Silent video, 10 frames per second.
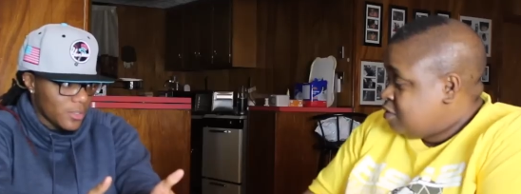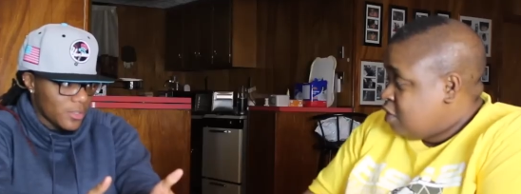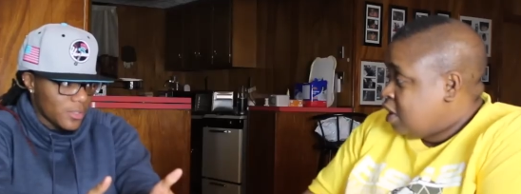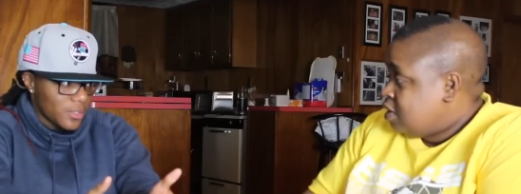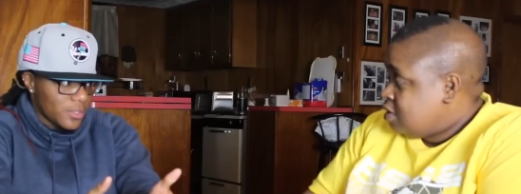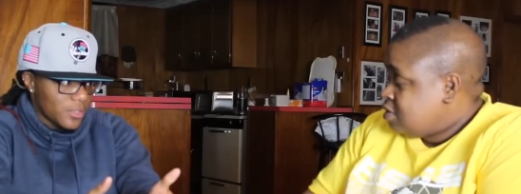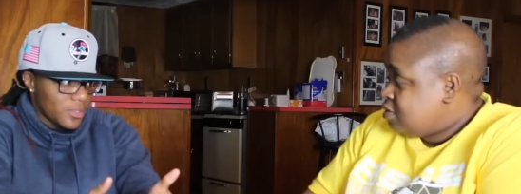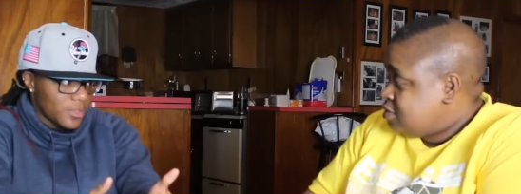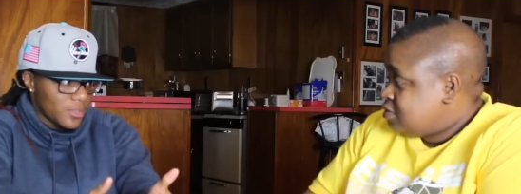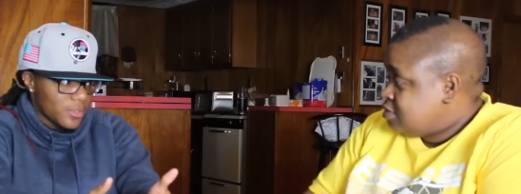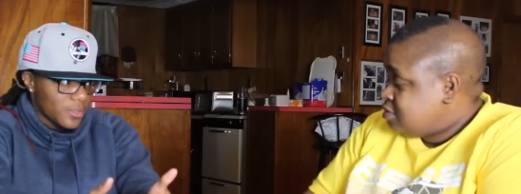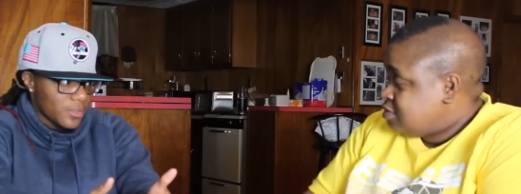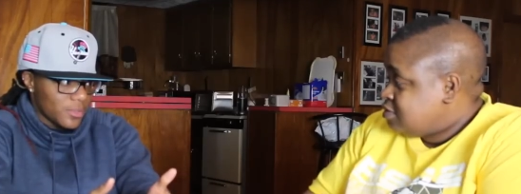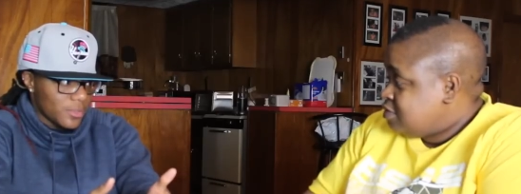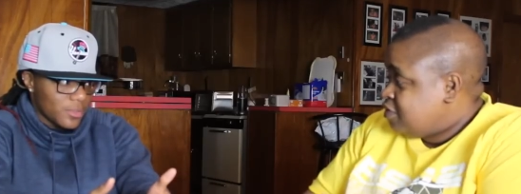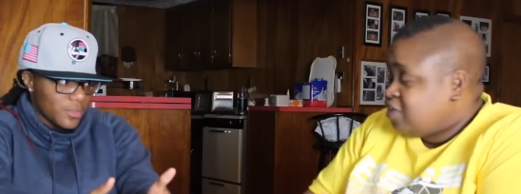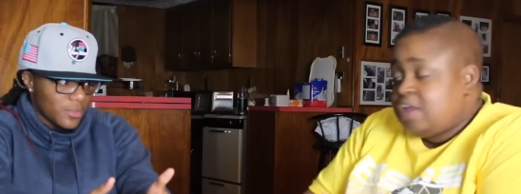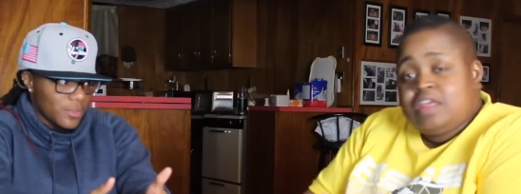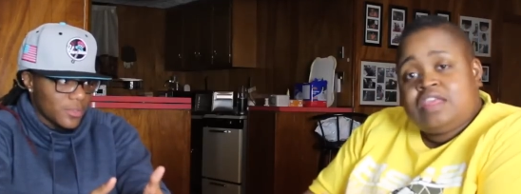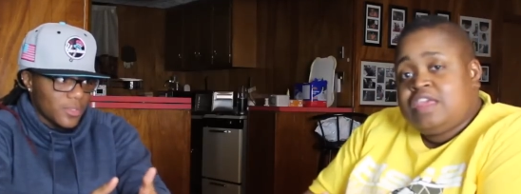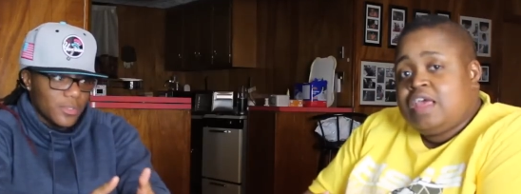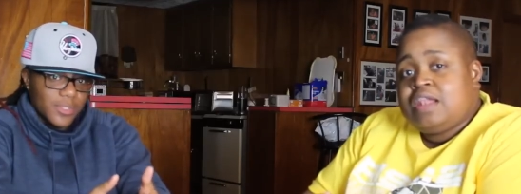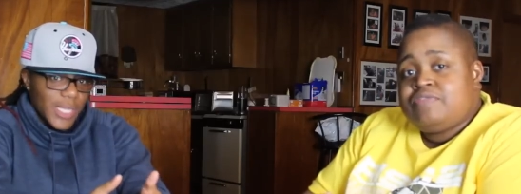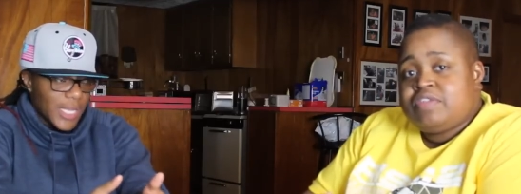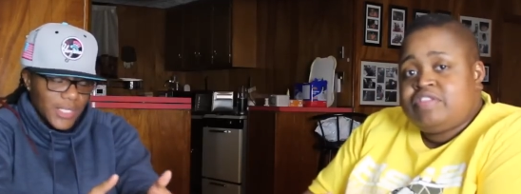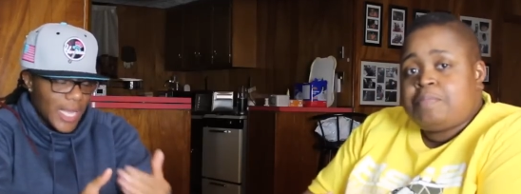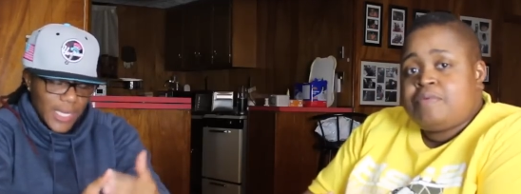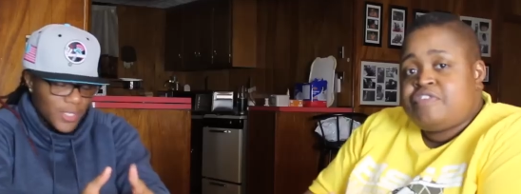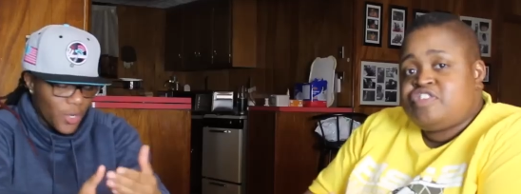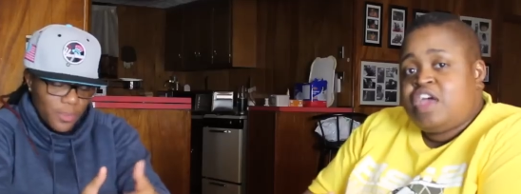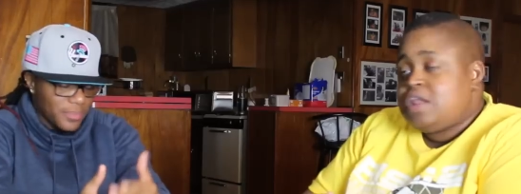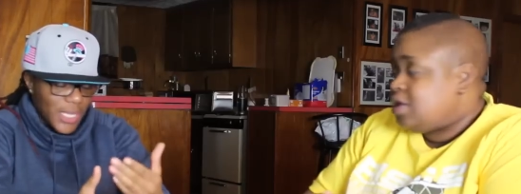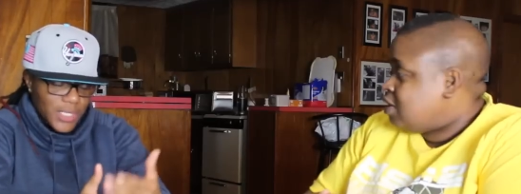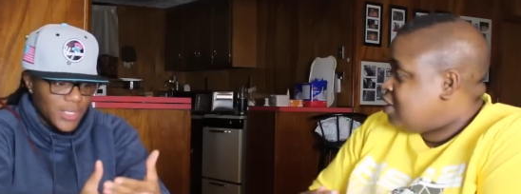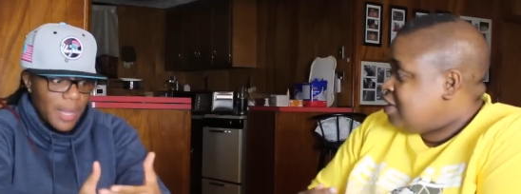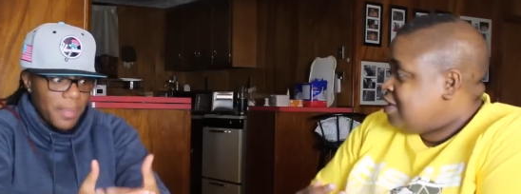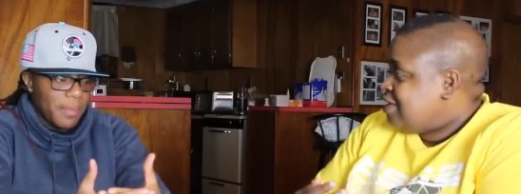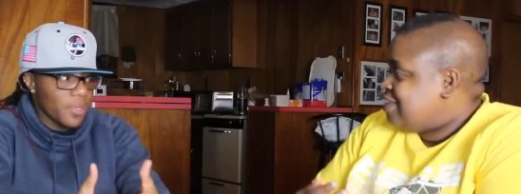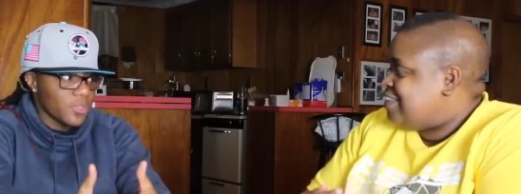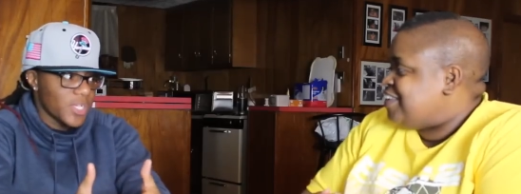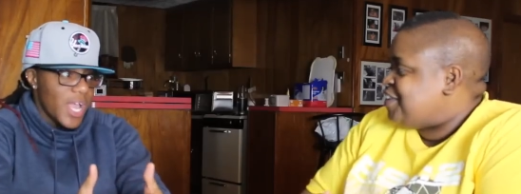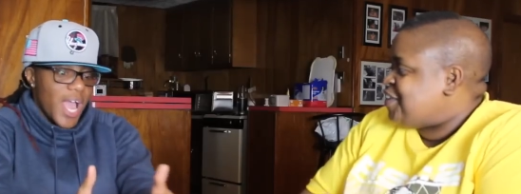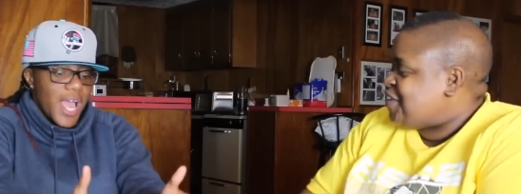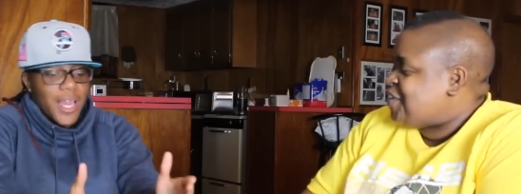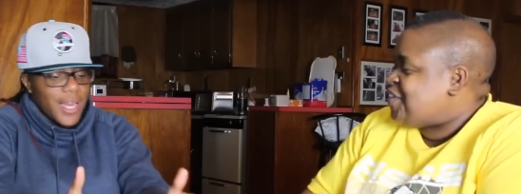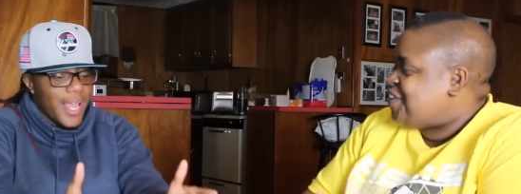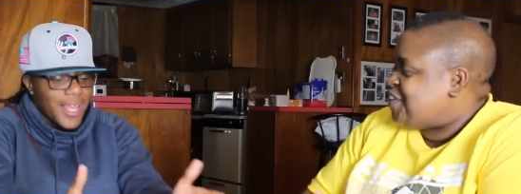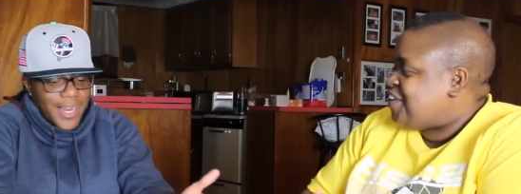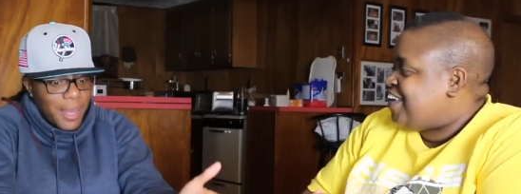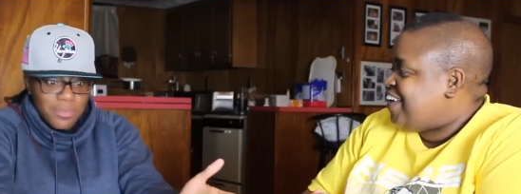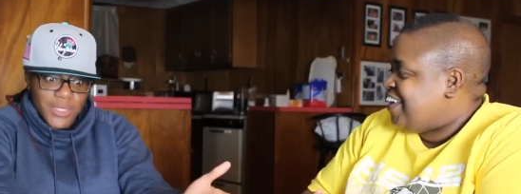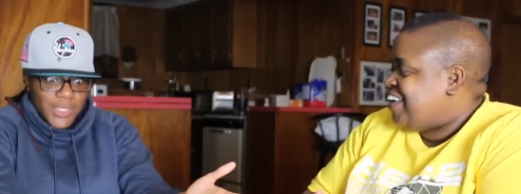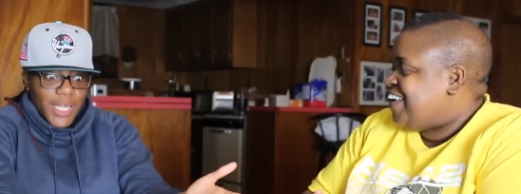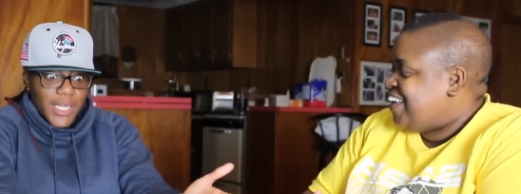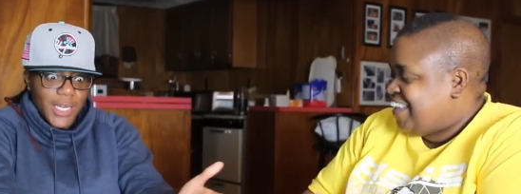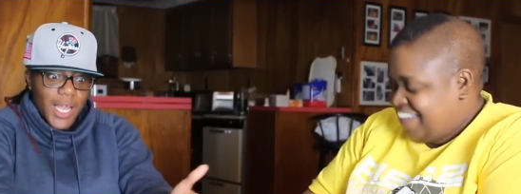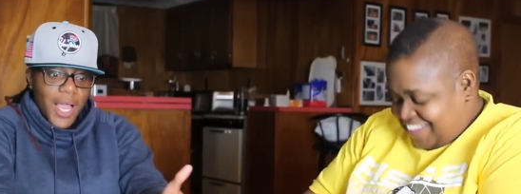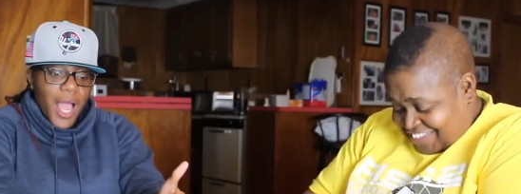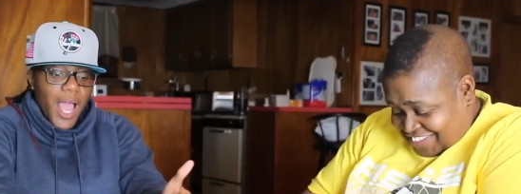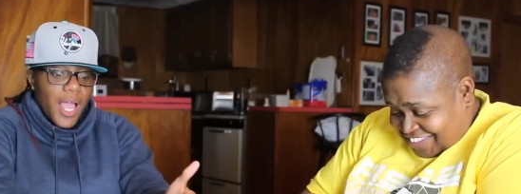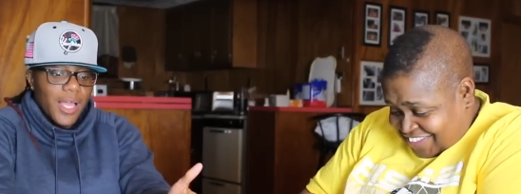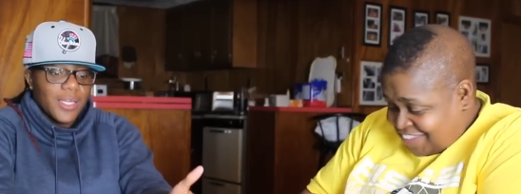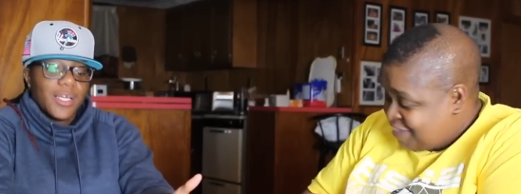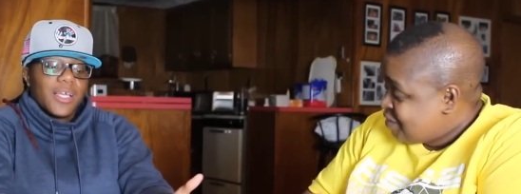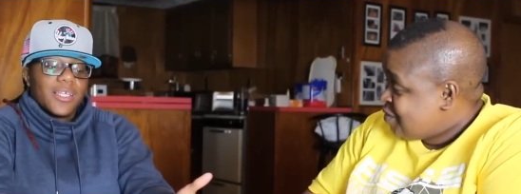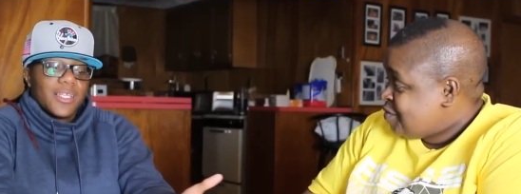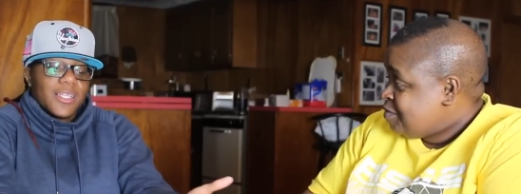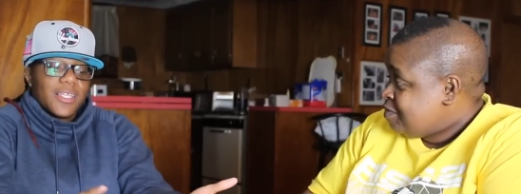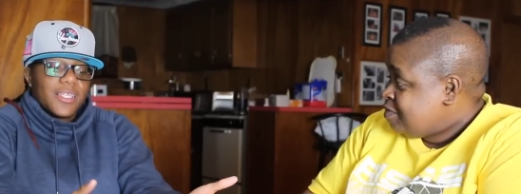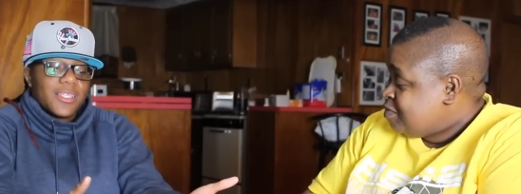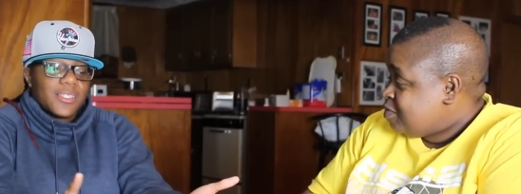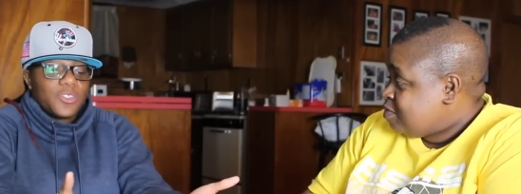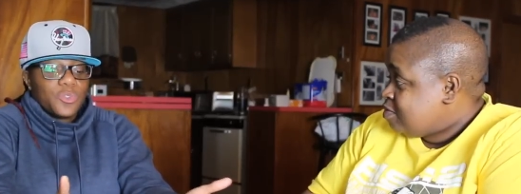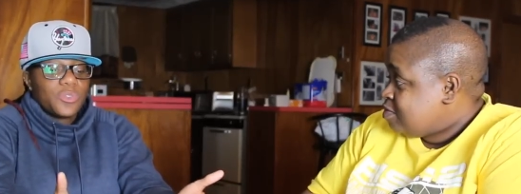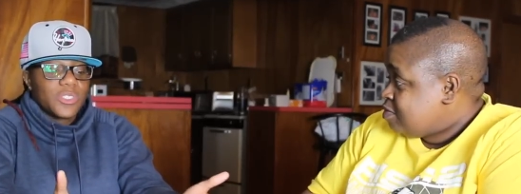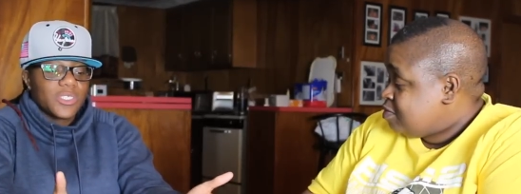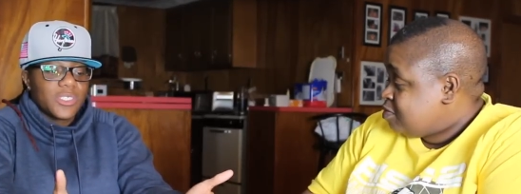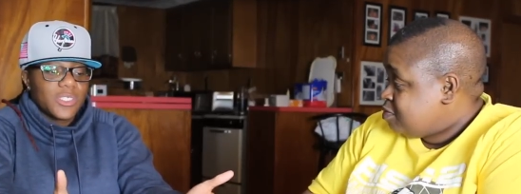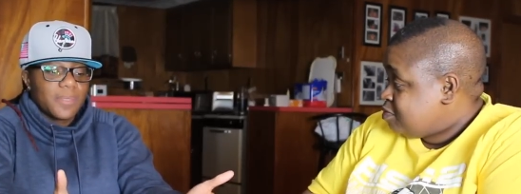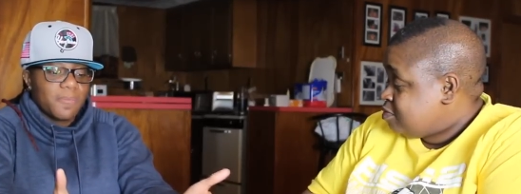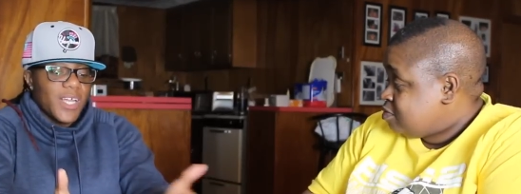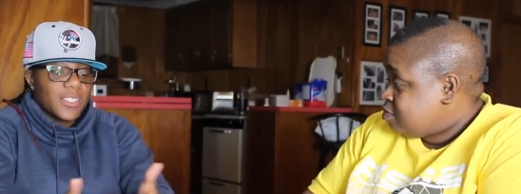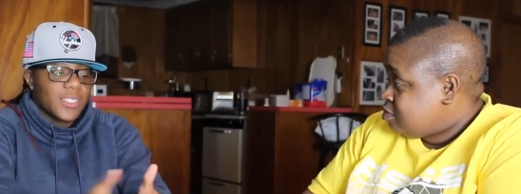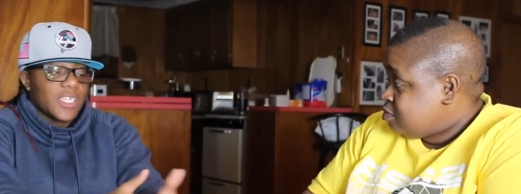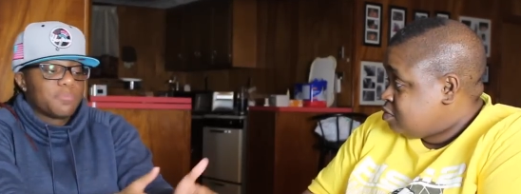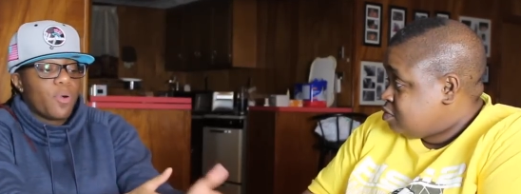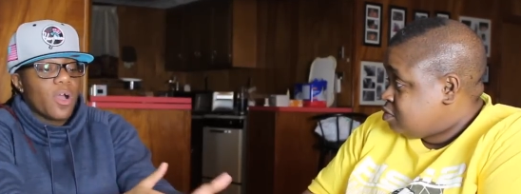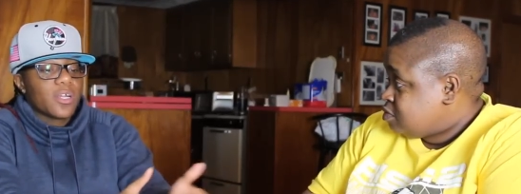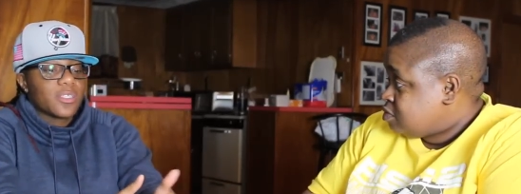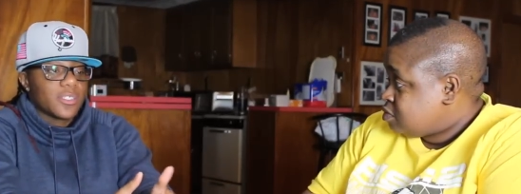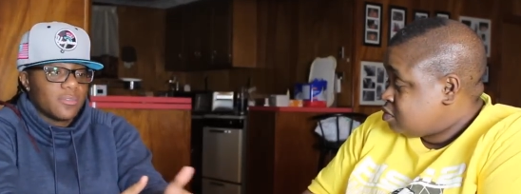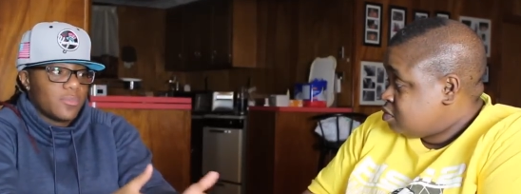Speaker 1: Right. Vagina. You can't leave that. That don't. That
Speaker 2: does not pay bills. and and I'm just saying. And the truth is, I think that's part of the,